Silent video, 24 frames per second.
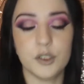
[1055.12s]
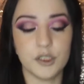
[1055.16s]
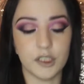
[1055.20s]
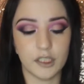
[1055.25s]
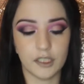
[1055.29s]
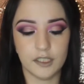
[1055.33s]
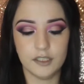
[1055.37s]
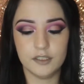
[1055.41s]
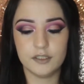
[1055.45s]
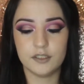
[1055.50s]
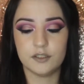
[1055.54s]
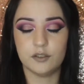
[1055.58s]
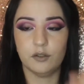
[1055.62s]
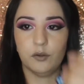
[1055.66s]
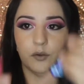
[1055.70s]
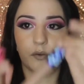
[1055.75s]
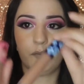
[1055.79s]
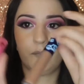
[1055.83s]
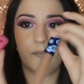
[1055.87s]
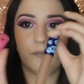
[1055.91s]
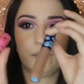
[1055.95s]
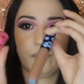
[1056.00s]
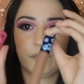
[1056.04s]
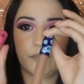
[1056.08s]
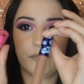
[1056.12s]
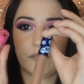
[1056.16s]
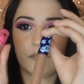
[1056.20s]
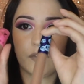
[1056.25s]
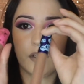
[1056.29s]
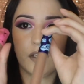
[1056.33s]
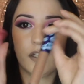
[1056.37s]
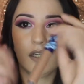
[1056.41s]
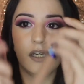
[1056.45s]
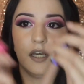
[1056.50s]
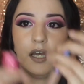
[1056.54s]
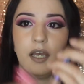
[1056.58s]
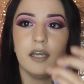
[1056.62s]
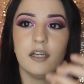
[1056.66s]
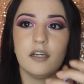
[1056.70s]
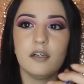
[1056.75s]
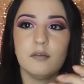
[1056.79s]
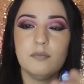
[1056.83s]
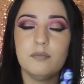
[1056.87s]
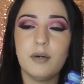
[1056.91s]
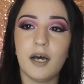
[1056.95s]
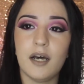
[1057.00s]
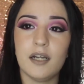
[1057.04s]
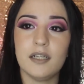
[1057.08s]
shade. So in
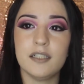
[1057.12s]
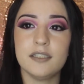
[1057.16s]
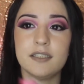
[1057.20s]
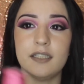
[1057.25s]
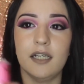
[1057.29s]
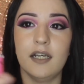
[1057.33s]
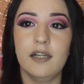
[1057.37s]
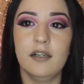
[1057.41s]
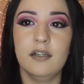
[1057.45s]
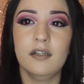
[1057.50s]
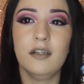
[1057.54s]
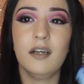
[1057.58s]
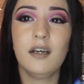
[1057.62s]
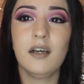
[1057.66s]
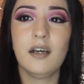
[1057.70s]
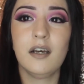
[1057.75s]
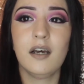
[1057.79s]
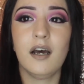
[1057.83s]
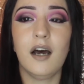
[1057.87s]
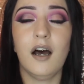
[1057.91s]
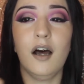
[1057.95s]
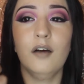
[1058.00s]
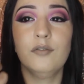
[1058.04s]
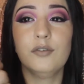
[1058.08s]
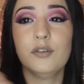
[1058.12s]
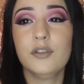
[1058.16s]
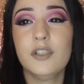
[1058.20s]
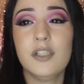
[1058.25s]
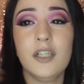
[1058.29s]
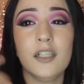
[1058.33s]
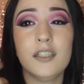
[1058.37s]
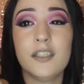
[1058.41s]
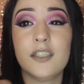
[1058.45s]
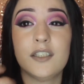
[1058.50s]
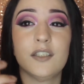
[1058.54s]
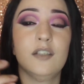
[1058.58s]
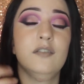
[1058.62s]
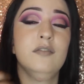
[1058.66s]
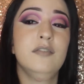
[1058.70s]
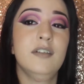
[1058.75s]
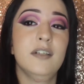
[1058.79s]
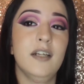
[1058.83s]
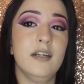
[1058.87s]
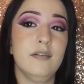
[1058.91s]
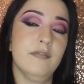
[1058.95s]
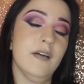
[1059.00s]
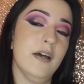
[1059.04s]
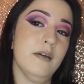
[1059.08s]
comparison, I've only had this on for
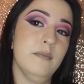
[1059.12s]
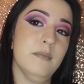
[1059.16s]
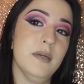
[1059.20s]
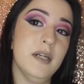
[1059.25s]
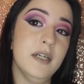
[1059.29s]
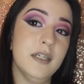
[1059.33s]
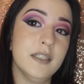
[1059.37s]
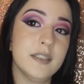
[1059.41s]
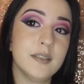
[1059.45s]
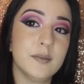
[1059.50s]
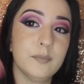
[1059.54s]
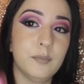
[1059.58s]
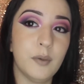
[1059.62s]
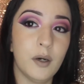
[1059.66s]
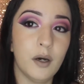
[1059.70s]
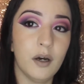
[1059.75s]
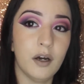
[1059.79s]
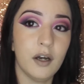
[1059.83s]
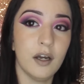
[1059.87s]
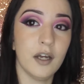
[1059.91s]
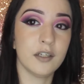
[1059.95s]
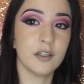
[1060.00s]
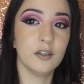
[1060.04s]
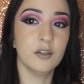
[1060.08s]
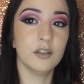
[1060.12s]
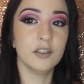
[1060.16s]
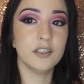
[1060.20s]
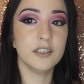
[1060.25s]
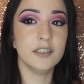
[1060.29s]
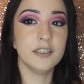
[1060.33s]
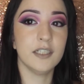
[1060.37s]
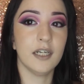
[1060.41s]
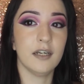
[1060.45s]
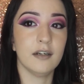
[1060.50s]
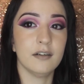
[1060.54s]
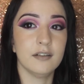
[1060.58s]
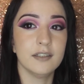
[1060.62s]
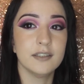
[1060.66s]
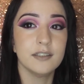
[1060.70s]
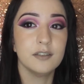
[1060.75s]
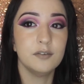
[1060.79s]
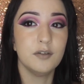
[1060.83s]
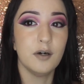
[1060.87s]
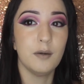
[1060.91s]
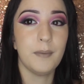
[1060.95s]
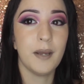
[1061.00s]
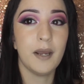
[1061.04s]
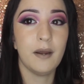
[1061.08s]
like 5 minutes, but I can already tell it's a
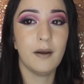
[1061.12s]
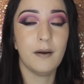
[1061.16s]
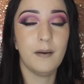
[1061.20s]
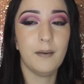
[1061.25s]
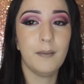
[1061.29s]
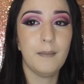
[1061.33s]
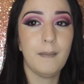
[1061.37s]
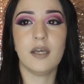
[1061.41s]
lot better.